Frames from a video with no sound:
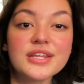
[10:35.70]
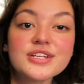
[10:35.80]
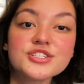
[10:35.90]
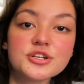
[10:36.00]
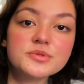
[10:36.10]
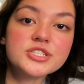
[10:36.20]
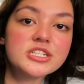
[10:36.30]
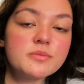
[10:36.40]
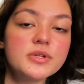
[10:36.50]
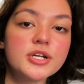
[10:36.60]
the description
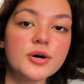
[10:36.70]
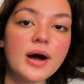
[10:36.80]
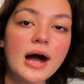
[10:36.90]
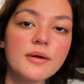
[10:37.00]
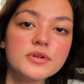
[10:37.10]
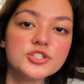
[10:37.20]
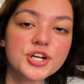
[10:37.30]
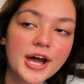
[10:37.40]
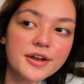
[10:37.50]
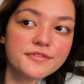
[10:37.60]
down below, I will
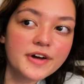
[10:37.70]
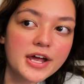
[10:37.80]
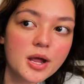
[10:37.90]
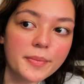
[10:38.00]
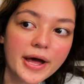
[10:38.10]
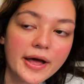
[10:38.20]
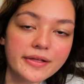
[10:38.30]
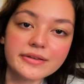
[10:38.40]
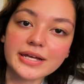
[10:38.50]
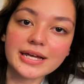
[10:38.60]
try to find a bag
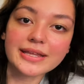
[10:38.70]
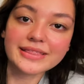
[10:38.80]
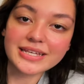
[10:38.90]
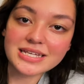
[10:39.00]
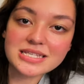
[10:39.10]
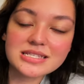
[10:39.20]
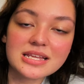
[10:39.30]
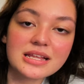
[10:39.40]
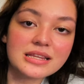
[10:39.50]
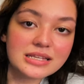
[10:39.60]
like this
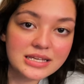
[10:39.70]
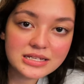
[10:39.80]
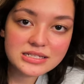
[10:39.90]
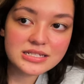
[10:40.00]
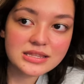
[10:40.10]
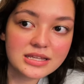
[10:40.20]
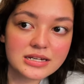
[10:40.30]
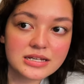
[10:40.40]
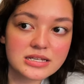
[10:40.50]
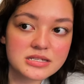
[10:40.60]
linked
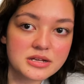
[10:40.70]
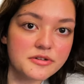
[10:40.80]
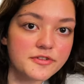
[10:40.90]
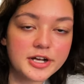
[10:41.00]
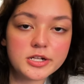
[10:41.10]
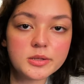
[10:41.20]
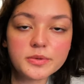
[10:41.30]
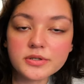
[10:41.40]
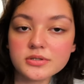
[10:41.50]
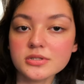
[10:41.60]
that is
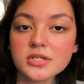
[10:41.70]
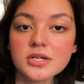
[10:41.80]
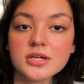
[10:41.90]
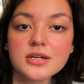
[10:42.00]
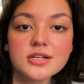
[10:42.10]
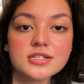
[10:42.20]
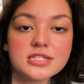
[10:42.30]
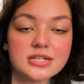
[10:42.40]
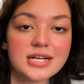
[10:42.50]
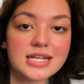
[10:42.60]
available
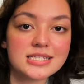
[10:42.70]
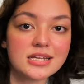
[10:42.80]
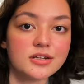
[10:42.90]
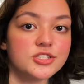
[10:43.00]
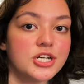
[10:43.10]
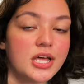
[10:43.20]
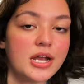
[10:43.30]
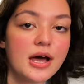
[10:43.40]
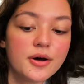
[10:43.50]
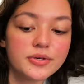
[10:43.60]
so you guys can go check it
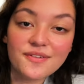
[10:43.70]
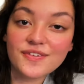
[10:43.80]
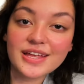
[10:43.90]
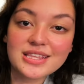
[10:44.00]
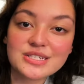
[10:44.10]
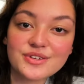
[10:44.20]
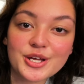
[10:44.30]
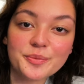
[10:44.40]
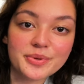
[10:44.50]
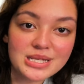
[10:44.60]
out. If you like this
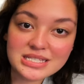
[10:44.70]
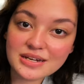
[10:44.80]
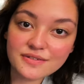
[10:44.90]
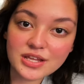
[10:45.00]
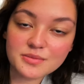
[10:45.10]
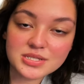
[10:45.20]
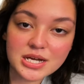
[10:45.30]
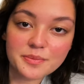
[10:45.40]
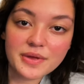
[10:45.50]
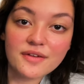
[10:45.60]
video, please give it a thumbs
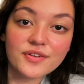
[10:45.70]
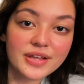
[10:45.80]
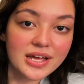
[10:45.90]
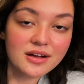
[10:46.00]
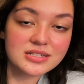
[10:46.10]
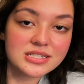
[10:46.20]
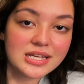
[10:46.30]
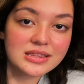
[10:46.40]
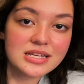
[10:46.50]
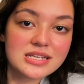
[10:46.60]
up. If you like content
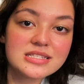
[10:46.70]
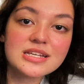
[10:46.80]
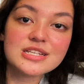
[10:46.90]
like this,